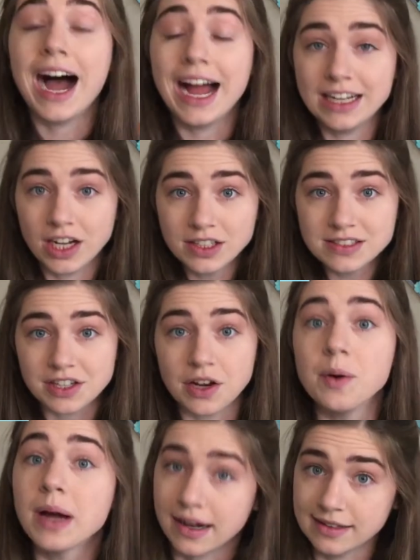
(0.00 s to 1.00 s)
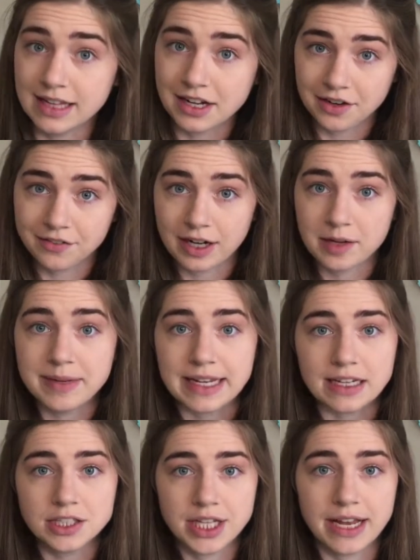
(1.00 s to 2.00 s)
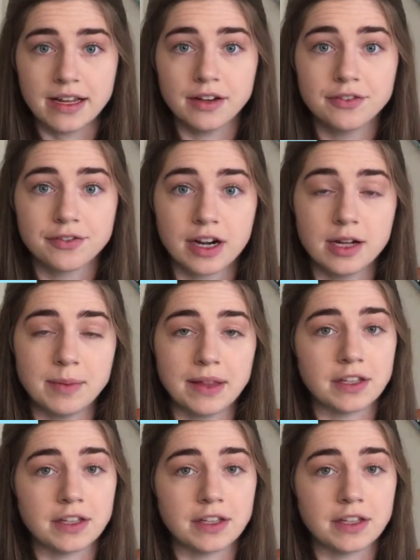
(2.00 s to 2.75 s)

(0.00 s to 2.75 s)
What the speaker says: I also got a letter of recommendation from